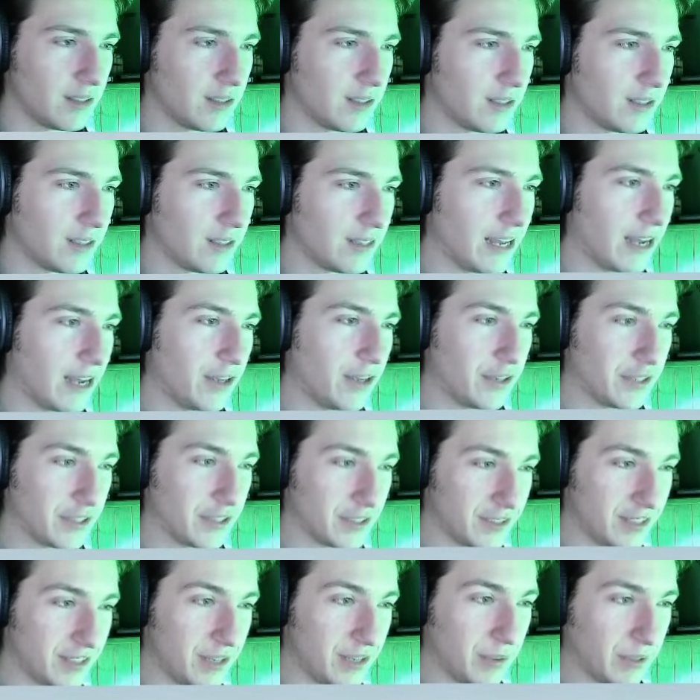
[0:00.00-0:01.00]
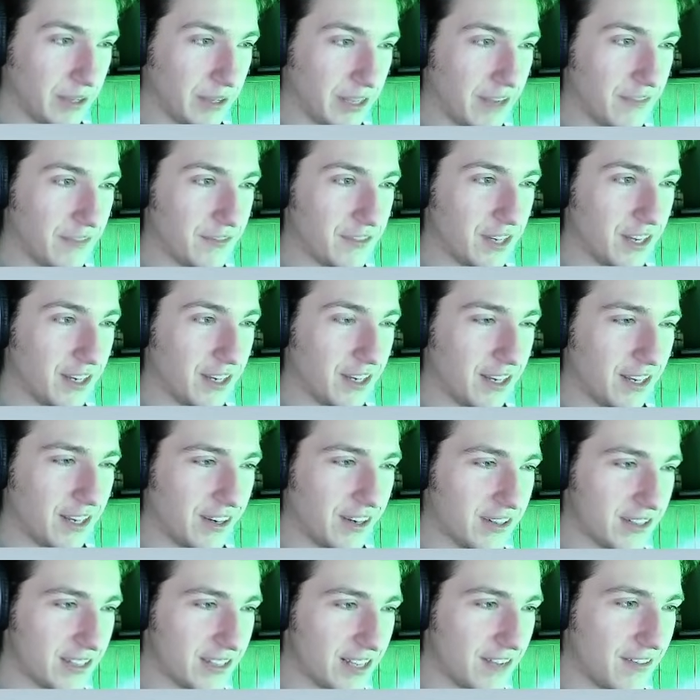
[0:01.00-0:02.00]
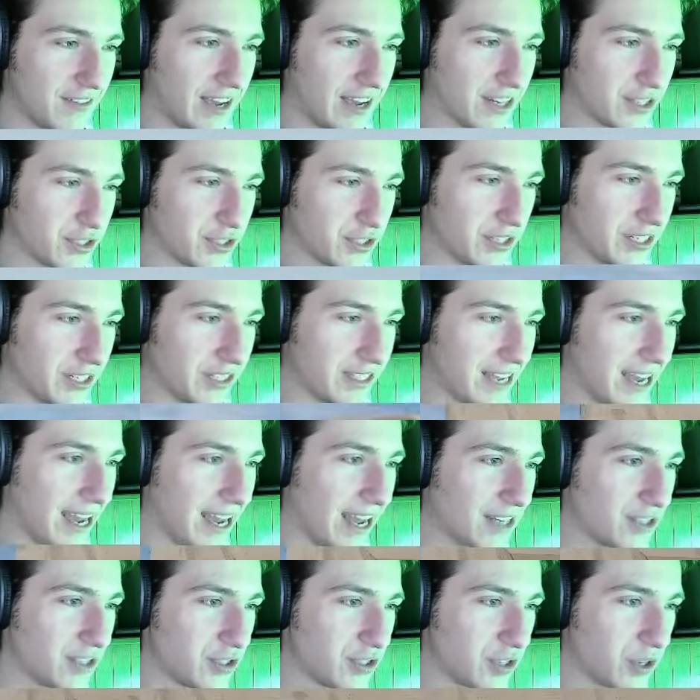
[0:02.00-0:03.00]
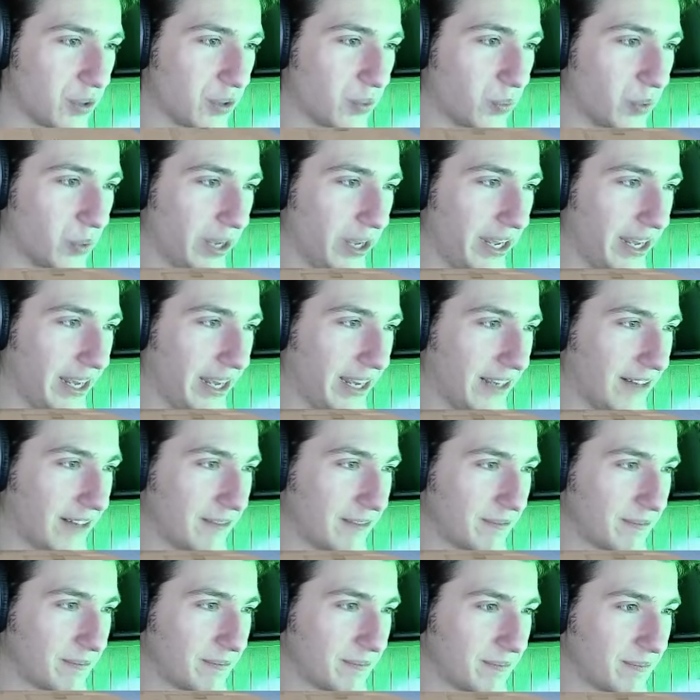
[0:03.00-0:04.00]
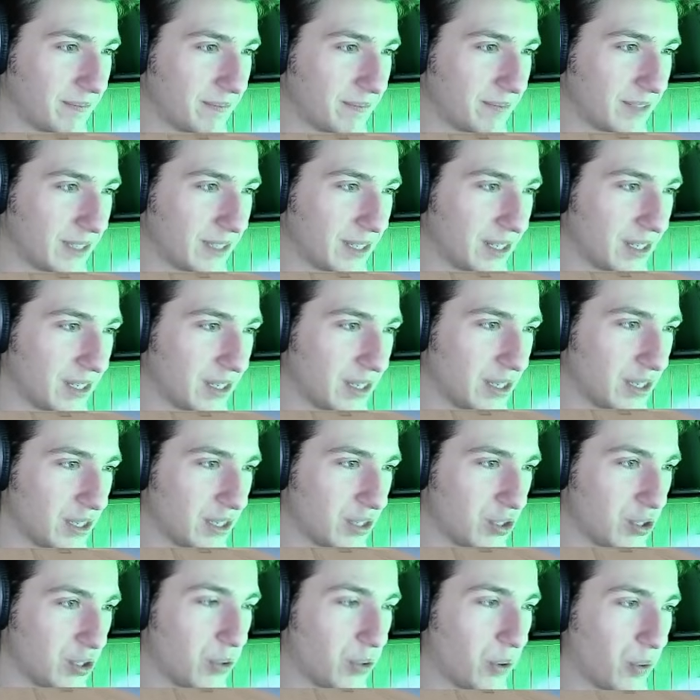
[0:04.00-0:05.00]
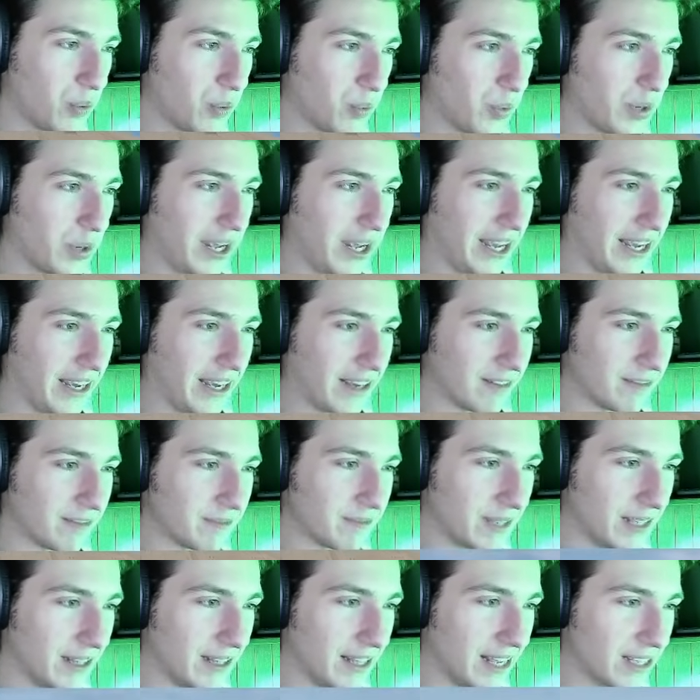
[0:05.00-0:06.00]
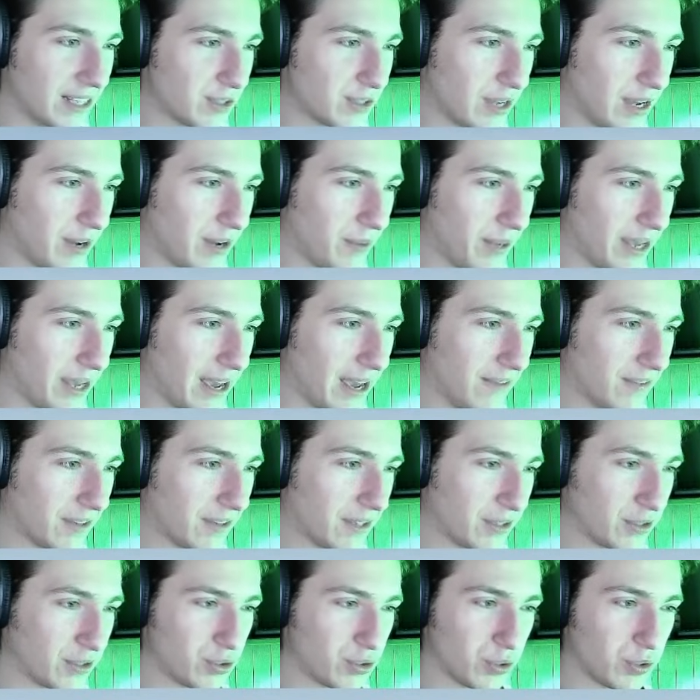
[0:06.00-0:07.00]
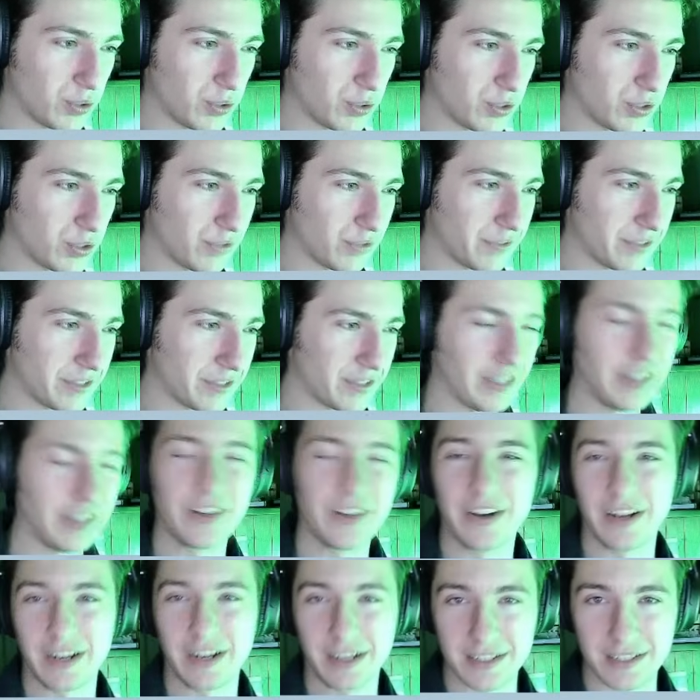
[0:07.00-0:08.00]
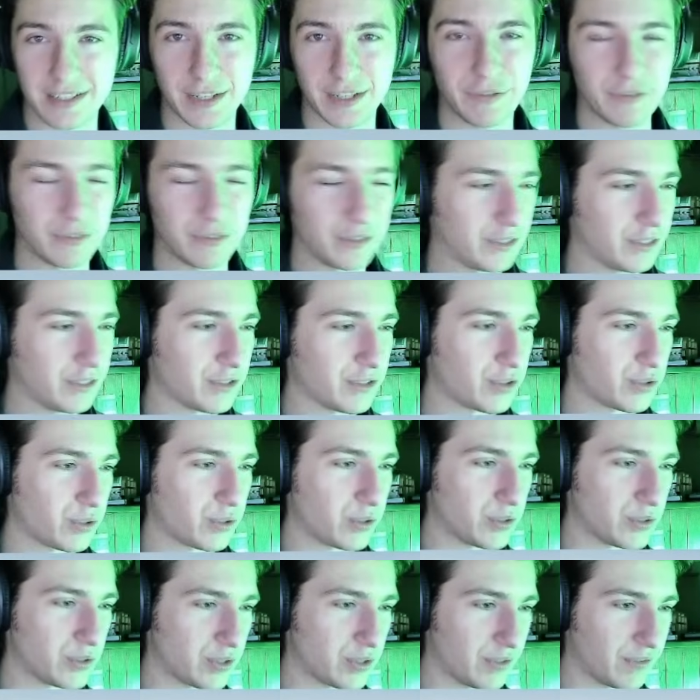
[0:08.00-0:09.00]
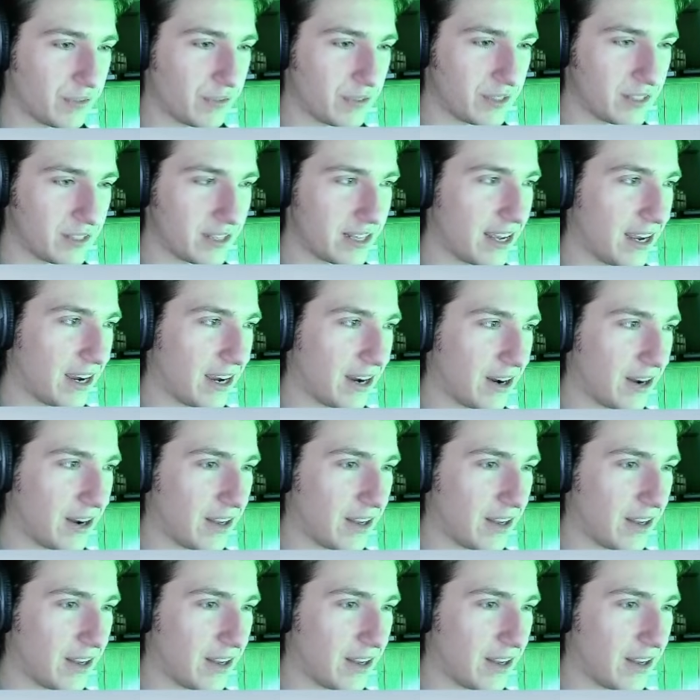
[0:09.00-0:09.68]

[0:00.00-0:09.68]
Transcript: Now you can see what they've done here is they've actually attached a wing to a wing, and that's how we have a control surface here and a different control surface there.